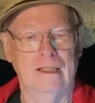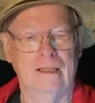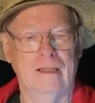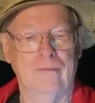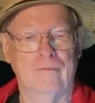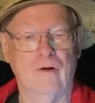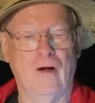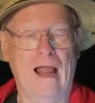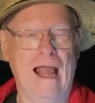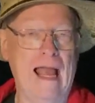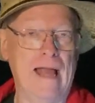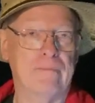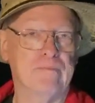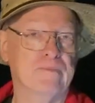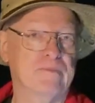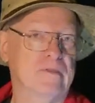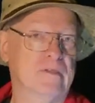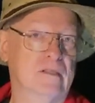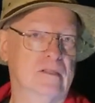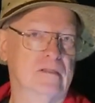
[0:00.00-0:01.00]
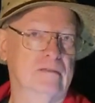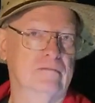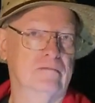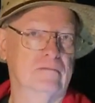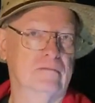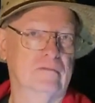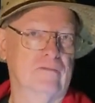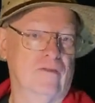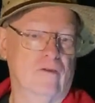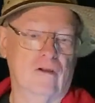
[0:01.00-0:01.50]
Perhaps
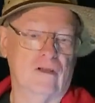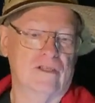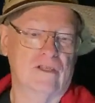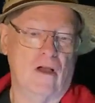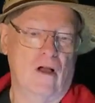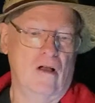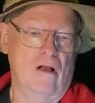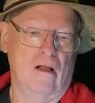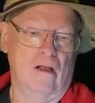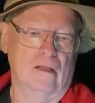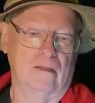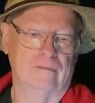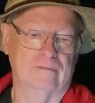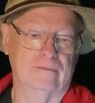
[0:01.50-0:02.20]
for us all,